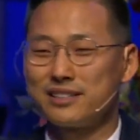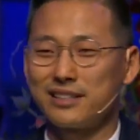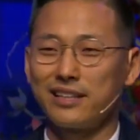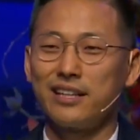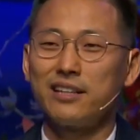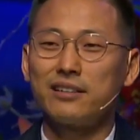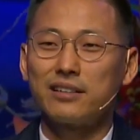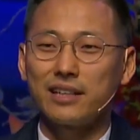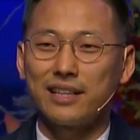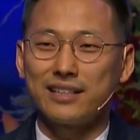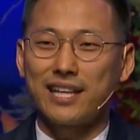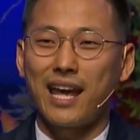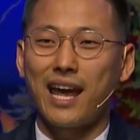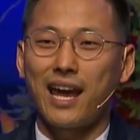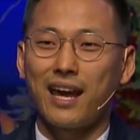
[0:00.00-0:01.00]
security
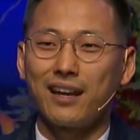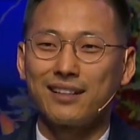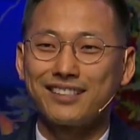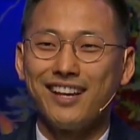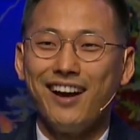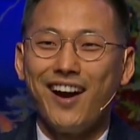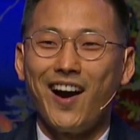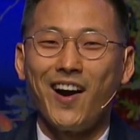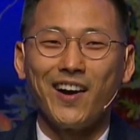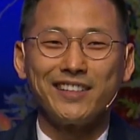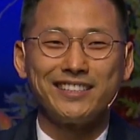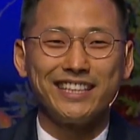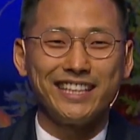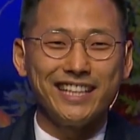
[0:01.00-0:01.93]
tags onto